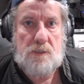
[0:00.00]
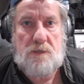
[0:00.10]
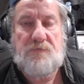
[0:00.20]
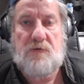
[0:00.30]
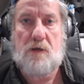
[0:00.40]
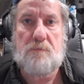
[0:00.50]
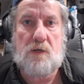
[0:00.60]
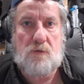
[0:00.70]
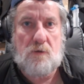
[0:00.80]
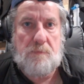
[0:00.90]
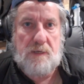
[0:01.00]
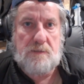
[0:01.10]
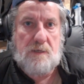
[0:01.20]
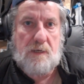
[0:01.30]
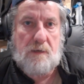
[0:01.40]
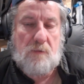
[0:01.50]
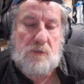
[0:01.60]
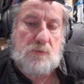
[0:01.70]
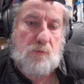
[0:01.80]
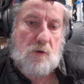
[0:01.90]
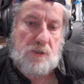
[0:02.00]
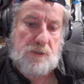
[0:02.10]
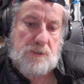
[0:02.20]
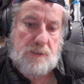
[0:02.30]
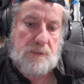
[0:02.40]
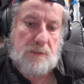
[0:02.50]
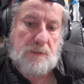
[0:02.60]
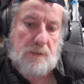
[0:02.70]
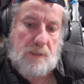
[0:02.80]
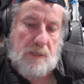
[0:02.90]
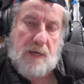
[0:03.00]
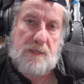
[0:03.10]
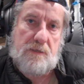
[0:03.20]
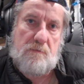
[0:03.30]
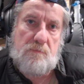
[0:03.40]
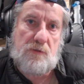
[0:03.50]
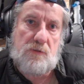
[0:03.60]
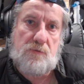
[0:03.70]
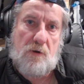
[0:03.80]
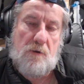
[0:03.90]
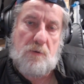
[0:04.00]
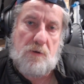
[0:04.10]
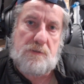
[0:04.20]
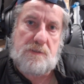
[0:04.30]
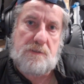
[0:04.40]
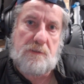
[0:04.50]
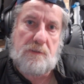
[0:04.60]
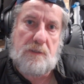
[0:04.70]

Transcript: So this video I'm going to talk about, I just watched Nathan Builds Robots'